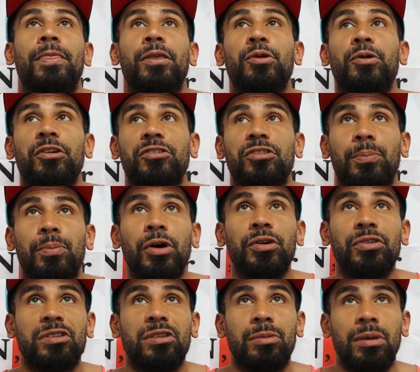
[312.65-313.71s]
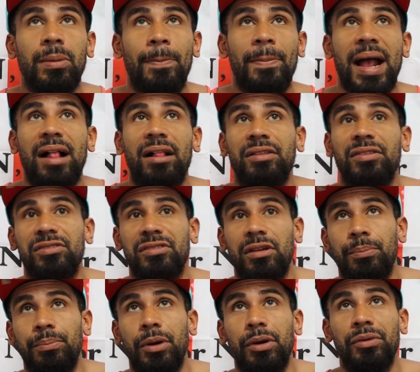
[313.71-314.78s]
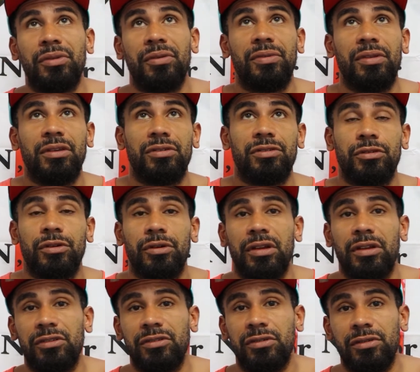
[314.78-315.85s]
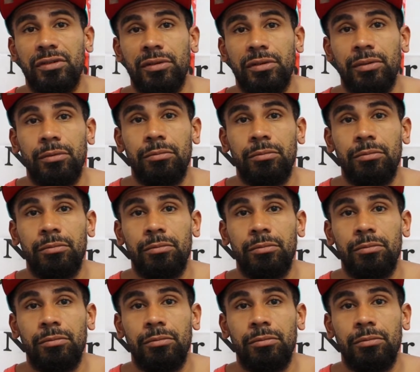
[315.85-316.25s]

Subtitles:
You are supposed to be balanced in both of these circuits.